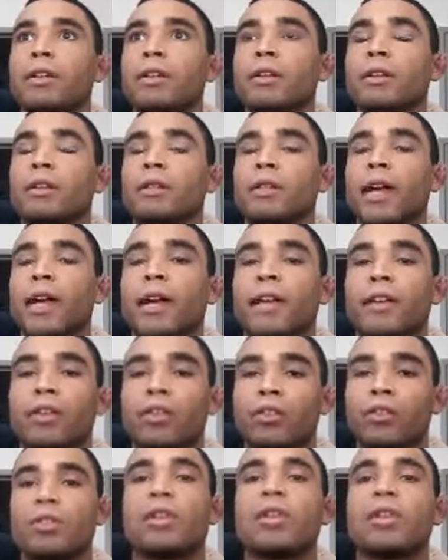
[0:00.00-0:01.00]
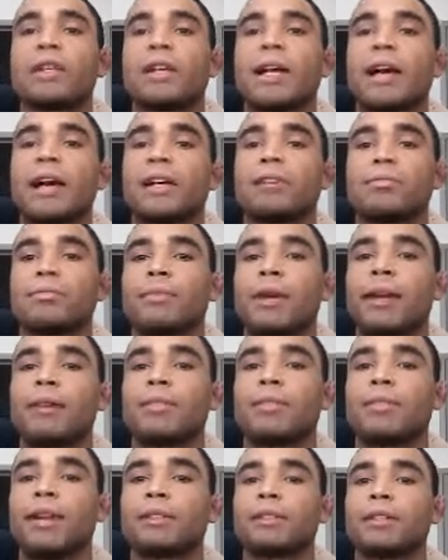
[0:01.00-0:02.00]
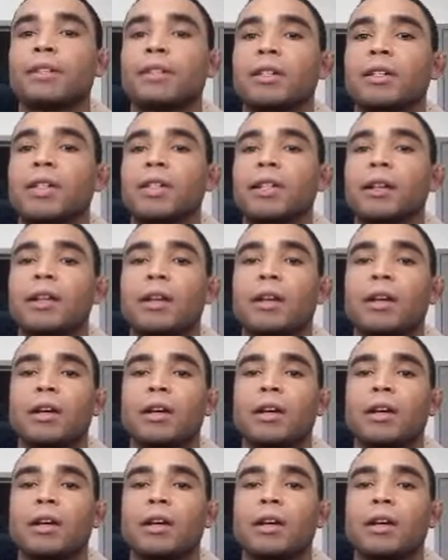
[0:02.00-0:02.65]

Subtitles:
leg, you're still in S-mount basically.